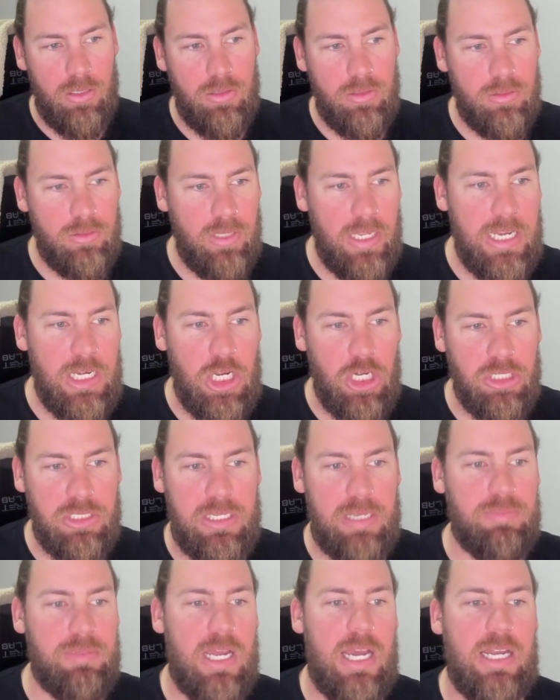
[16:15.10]
Lead
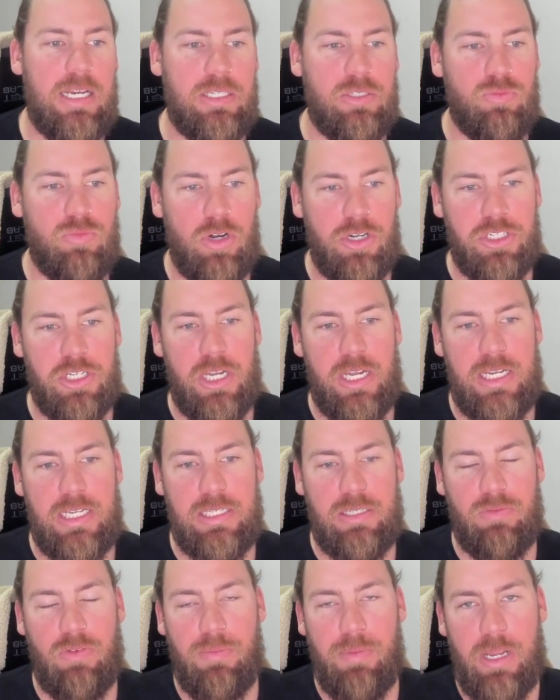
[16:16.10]
concept artist Roger
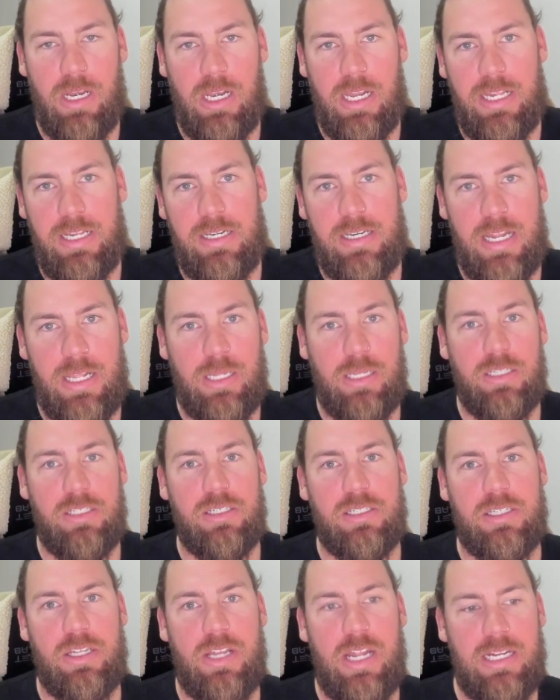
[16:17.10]
is from the
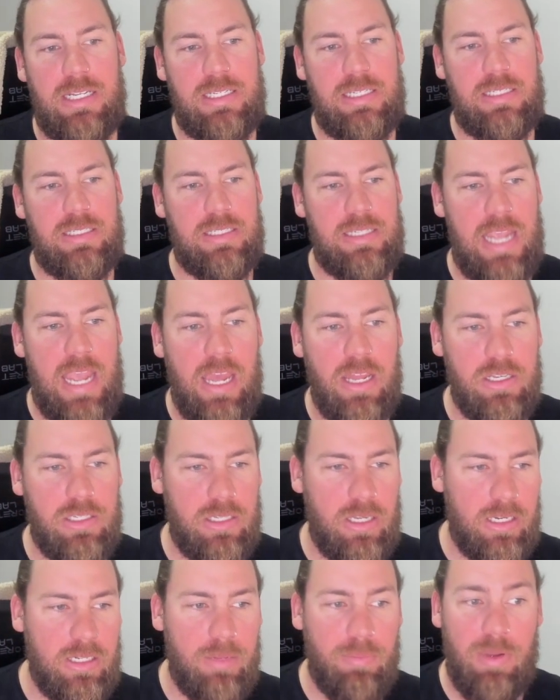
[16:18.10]
Netherlands, so that sounds
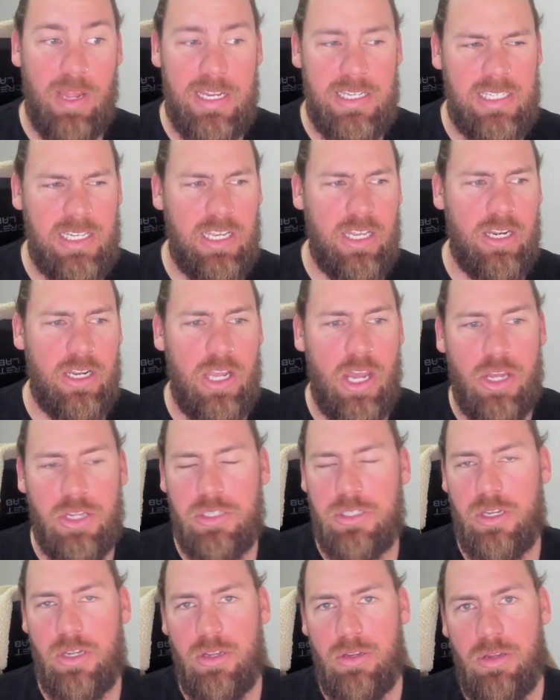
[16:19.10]
like the place they're going to go.
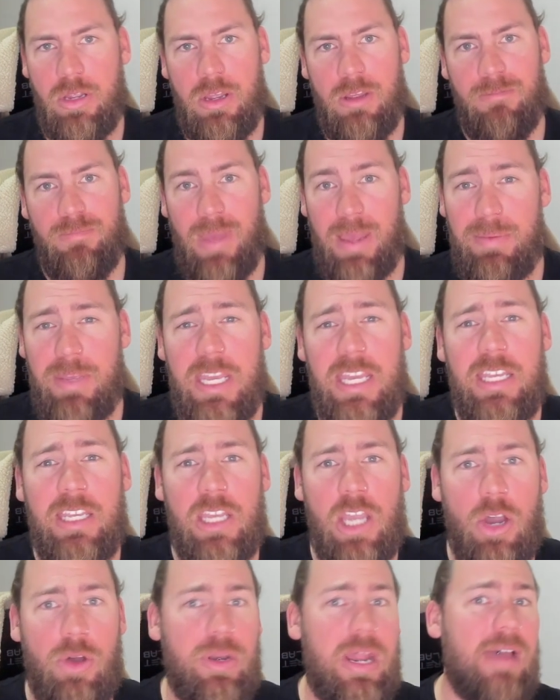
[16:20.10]
So maybe he can
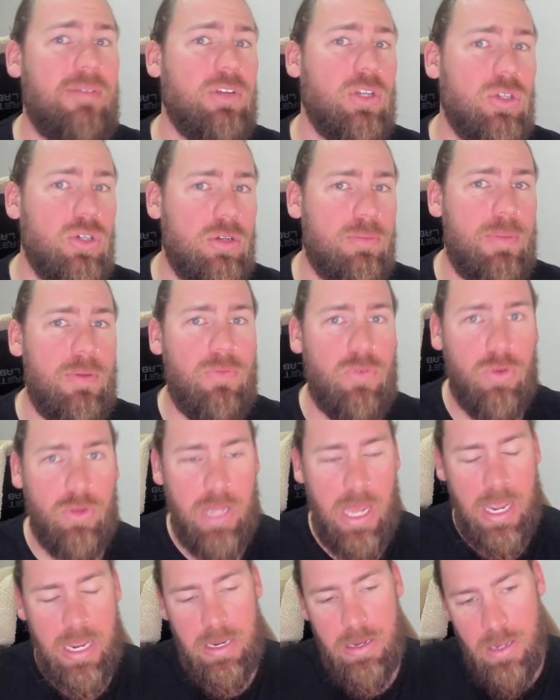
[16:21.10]
go and have a look before
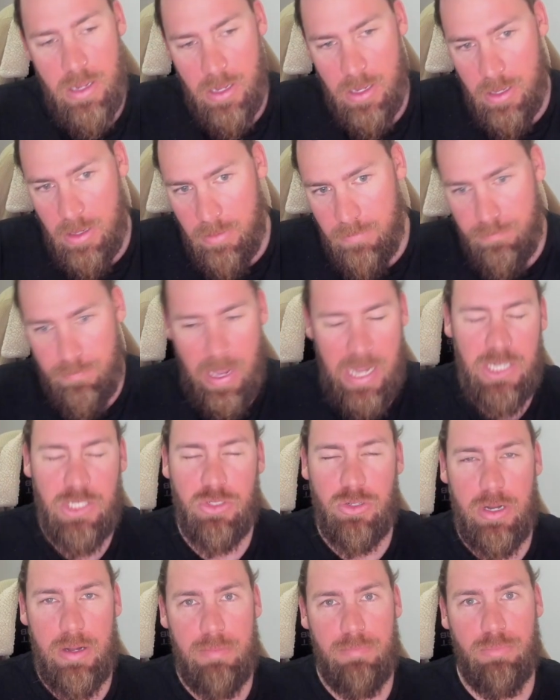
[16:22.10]
they
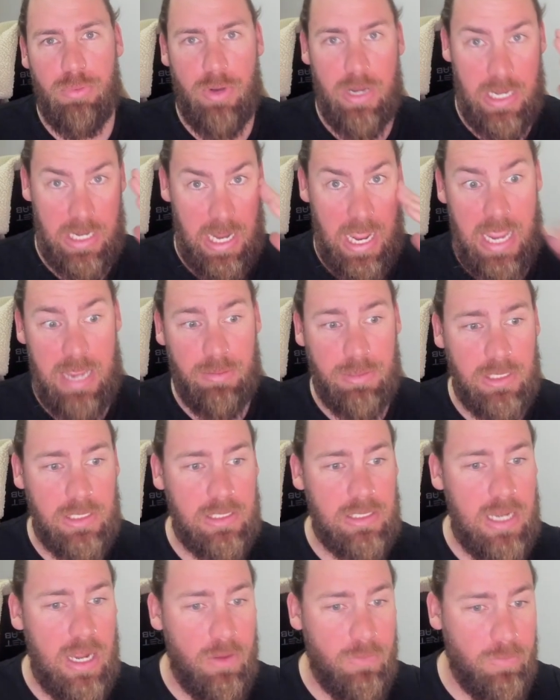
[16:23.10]
mainstream print heaps of
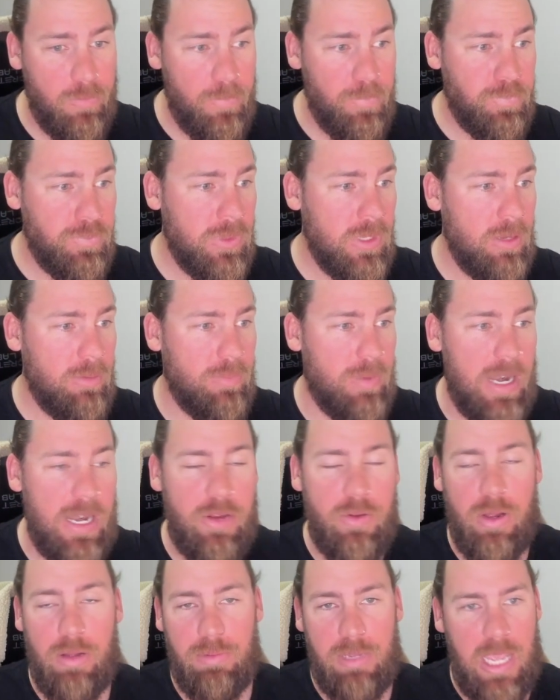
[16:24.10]
stuff. But
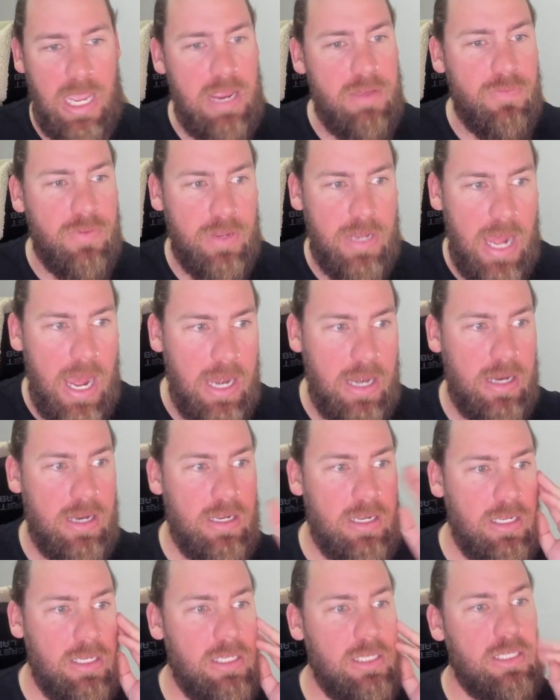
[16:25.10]
anyway, I'm keen for that.
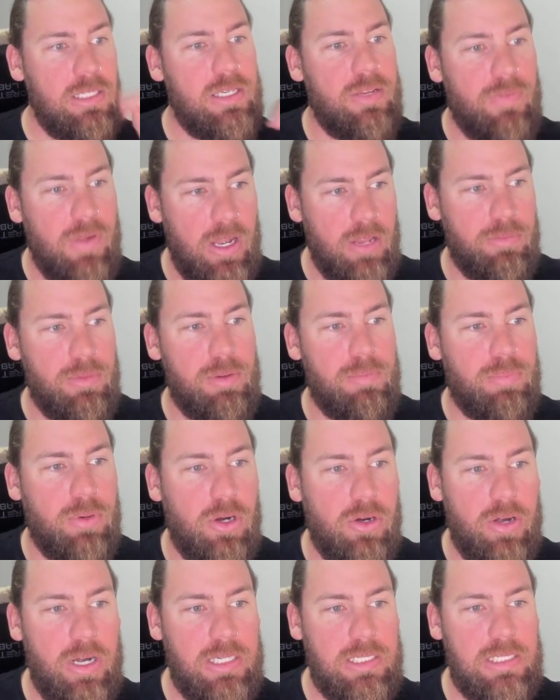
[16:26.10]
Development
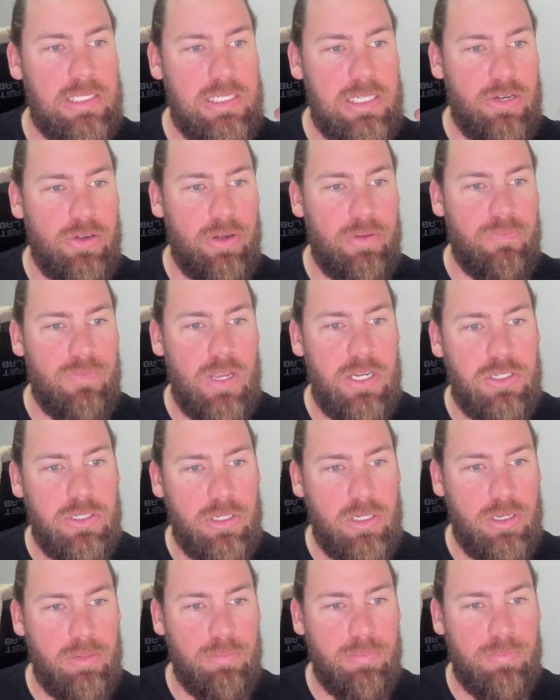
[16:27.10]
progress is nearing
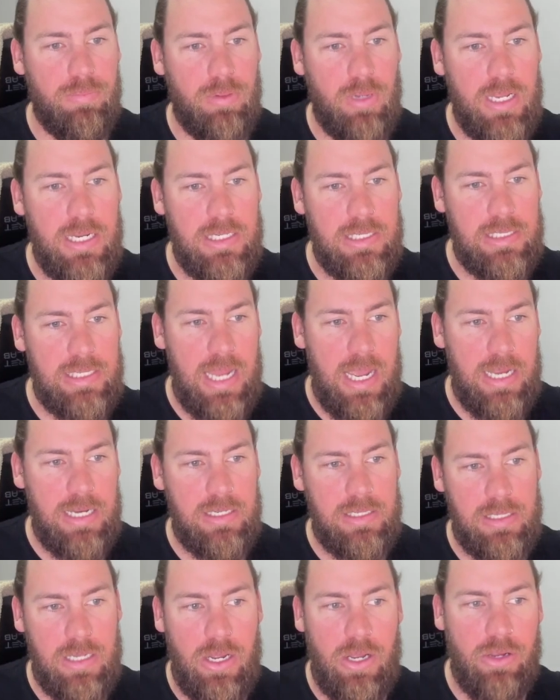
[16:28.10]
feature complete state,
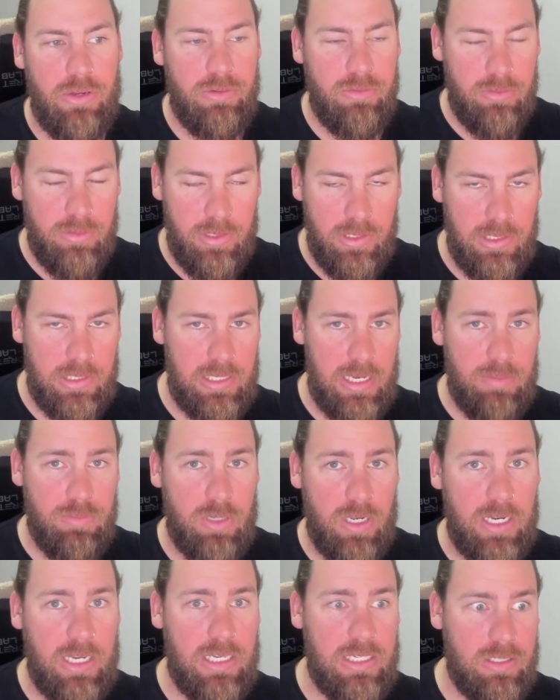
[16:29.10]
so it seems
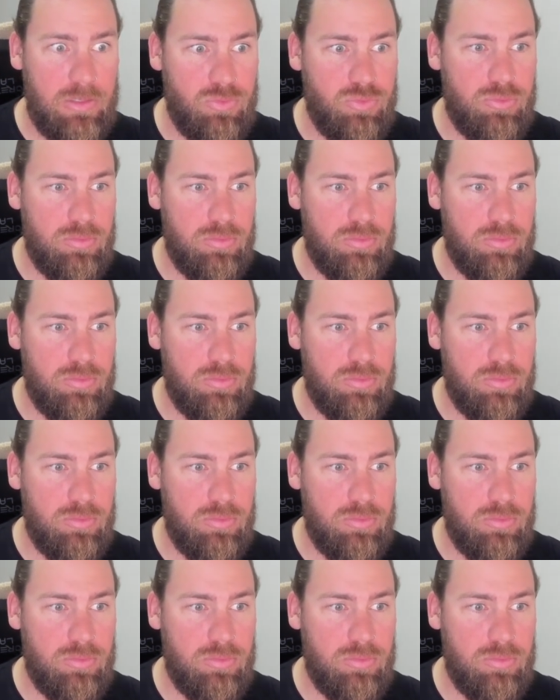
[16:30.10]
like it's